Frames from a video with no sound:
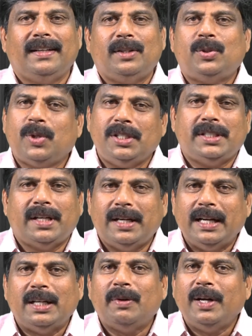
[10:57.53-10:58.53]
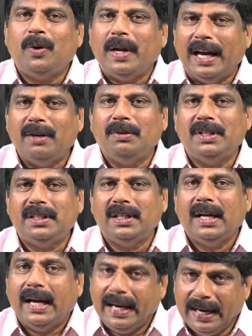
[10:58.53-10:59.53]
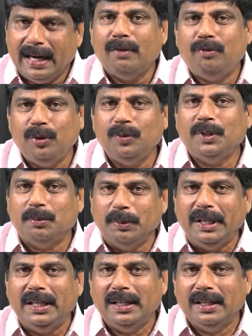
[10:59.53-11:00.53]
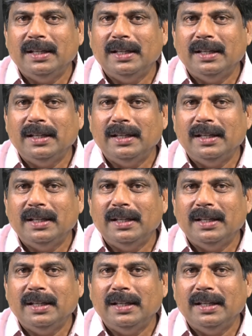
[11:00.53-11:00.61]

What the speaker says: Sorry, sir, right now I don't have it. I had a few with me.